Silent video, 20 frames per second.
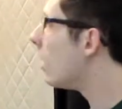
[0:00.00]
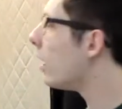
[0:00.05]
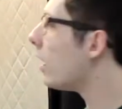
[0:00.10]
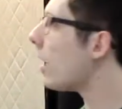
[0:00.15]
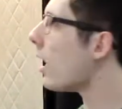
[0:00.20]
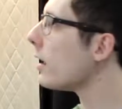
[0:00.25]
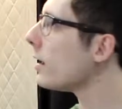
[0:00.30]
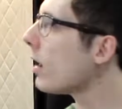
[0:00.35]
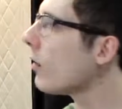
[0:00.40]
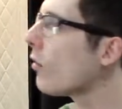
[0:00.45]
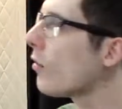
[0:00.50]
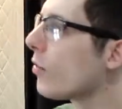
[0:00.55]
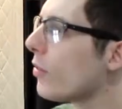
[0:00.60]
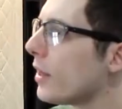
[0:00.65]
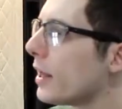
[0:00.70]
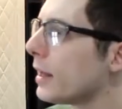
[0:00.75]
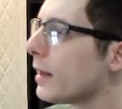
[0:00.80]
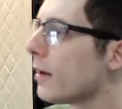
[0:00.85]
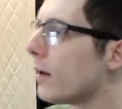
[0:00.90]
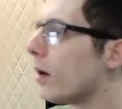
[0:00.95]
Another
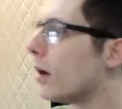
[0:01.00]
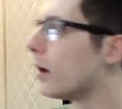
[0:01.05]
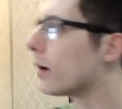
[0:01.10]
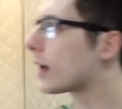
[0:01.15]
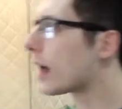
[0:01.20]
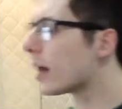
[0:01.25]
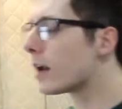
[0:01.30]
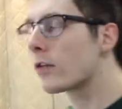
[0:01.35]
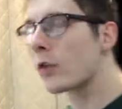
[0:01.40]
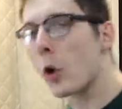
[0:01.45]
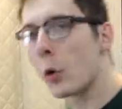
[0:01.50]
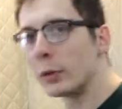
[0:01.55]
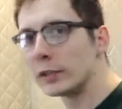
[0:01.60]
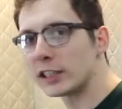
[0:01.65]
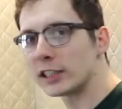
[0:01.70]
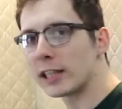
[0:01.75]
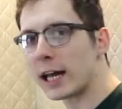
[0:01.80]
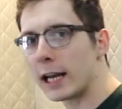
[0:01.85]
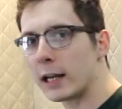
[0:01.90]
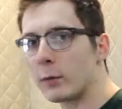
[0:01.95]
thing kind of
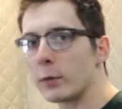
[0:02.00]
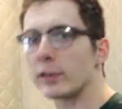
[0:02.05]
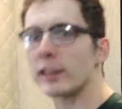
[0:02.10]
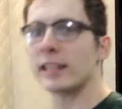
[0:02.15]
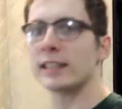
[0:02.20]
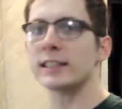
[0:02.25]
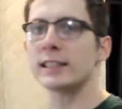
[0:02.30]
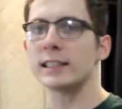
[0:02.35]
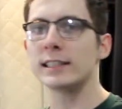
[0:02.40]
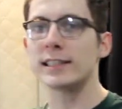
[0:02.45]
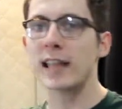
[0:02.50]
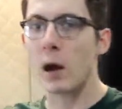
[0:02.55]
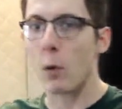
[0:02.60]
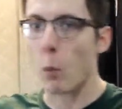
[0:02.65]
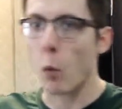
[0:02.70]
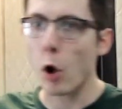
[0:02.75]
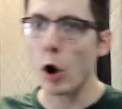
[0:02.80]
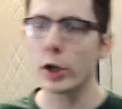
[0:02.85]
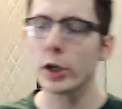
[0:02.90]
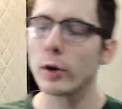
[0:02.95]
coinciding with this is that
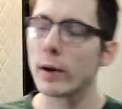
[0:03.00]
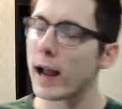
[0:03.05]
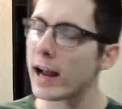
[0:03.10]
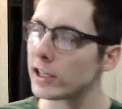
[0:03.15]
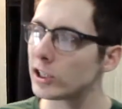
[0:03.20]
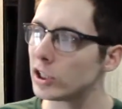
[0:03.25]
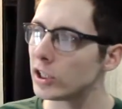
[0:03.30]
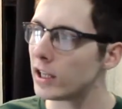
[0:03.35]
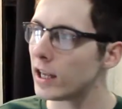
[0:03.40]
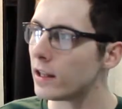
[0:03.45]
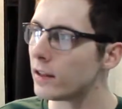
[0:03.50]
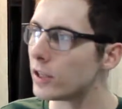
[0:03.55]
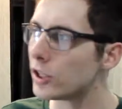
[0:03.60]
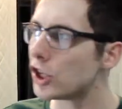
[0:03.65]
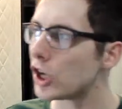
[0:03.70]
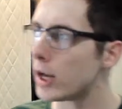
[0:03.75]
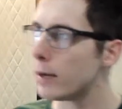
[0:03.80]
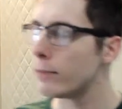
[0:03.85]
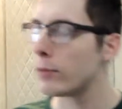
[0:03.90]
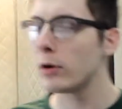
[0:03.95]
while you're actually in the
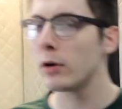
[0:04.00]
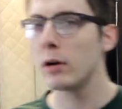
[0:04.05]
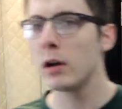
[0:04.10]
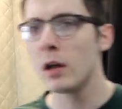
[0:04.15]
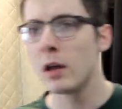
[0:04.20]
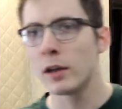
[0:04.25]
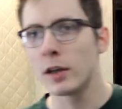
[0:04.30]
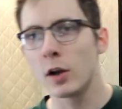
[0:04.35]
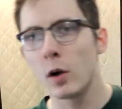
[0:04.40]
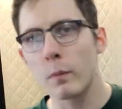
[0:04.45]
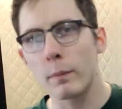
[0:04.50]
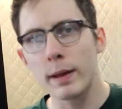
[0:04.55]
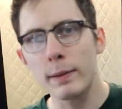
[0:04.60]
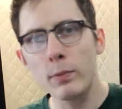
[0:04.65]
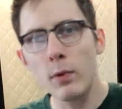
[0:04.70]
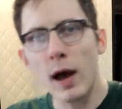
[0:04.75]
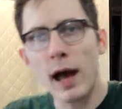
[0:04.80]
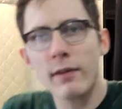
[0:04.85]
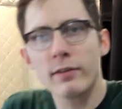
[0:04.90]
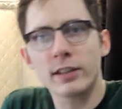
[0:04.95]
chamber,
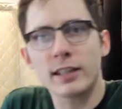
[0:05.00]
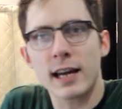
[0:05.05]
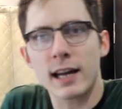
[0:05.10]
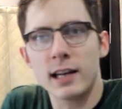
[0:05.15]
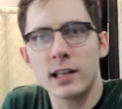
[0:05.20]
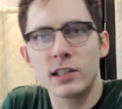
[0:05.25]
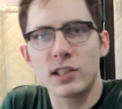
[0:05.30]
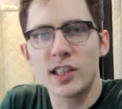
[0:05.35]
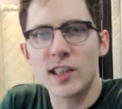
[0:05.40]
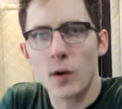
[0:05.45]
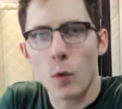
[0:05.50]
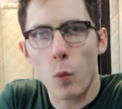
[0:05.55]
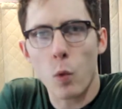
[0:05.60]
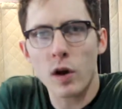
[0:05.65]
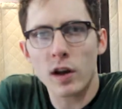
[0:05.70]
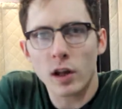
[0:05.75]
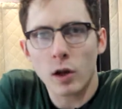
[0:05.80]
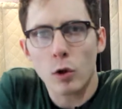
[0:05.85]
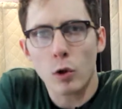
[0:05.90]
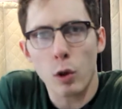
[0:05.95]
people have a tendency to
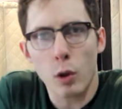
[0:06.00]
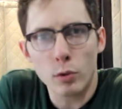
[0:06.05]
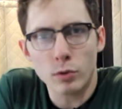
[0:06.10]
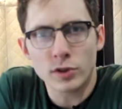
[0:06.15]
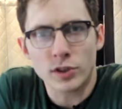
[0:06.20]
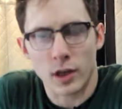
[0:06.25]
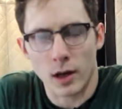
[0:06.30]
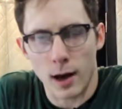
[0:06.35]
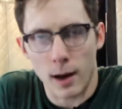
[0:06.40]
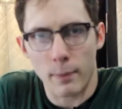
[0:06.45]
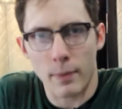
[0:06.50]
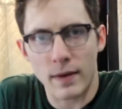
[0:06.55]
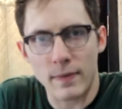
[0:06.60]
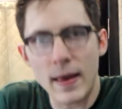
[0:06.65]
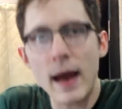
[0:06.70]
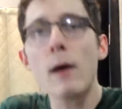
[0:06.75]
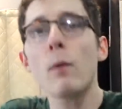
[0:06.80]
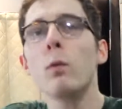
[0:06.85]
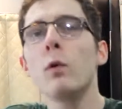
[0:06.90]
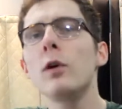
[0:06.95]
want to close up, and
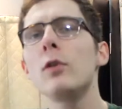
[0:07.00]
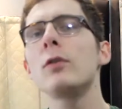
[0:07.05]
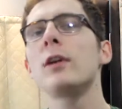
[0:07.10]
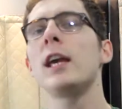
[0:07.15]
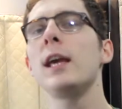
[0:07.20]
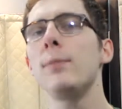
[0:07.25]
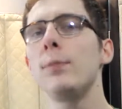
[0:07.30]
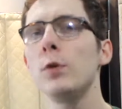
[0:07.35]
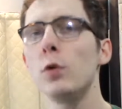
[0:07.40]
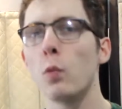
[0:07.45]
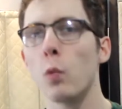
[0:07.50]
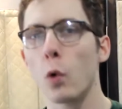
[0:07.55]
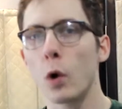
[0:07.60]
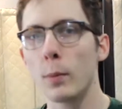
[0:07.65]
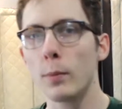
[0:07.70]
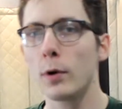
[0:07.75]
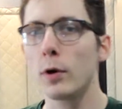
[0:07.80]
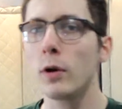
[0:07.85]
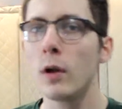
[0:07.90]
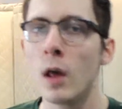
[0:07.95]
that will keep you
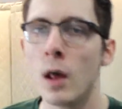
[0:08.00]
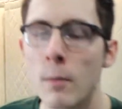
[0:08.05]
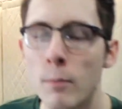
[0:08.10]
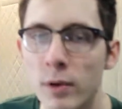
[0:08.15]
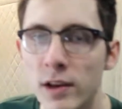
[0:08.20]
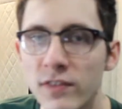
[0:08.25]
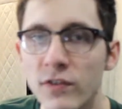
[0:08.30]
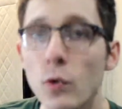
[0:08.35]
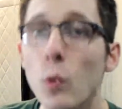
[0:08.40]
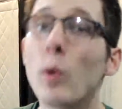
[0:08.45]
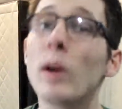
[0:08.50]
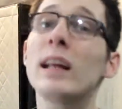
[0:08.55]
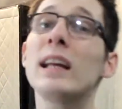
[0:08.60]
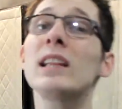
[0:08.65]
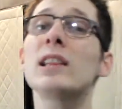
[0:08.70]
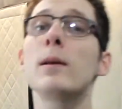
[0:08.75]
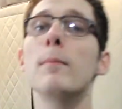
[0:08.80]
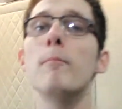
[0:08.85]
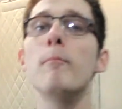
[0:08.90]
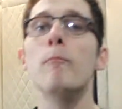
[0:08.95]
warmer. But if you want to
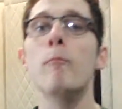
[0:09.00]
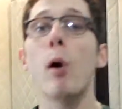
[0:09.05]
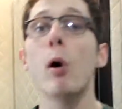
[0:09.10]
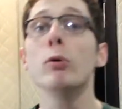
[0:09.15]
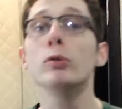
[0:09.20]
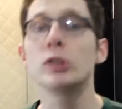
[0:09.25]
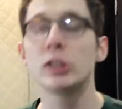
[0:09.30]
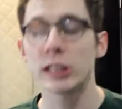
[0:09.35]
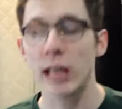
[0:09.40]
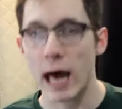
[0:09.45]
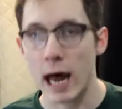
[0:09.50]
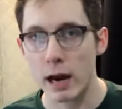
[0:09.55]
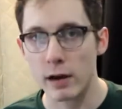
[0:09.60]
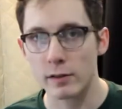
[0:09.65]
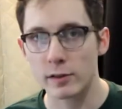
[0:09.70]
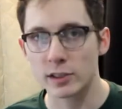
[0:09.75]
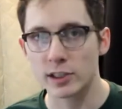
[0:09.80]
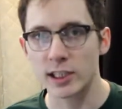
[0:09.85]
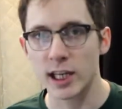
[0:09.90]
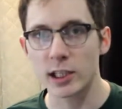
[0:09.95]
get the most out
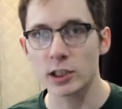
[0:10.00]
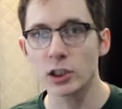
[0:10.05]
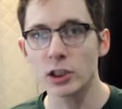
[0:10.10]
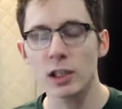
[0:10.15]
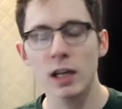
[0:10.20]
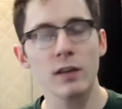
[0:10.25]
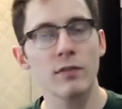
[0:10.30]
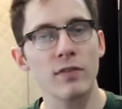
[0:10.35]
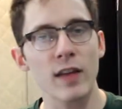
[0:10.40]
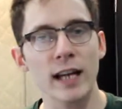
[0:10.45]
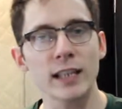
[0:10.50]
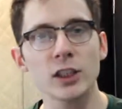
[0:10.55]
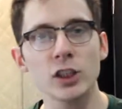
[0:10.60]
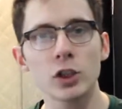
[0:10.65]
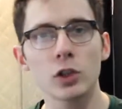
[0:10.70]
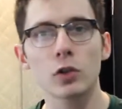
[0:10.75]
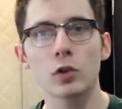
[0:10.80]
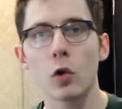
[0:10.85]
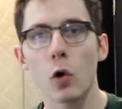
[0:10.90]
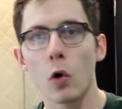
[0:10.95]
of the session, if that's
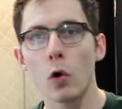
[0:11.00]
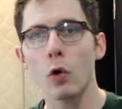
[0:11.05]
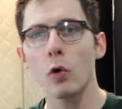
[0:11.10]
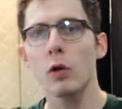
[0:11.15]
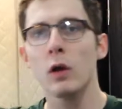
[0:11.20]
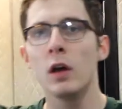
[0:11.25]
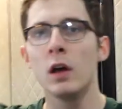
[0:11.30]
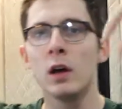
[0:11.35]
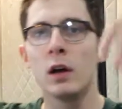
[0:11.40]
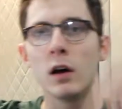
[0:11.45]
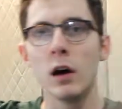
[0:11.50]
your goal,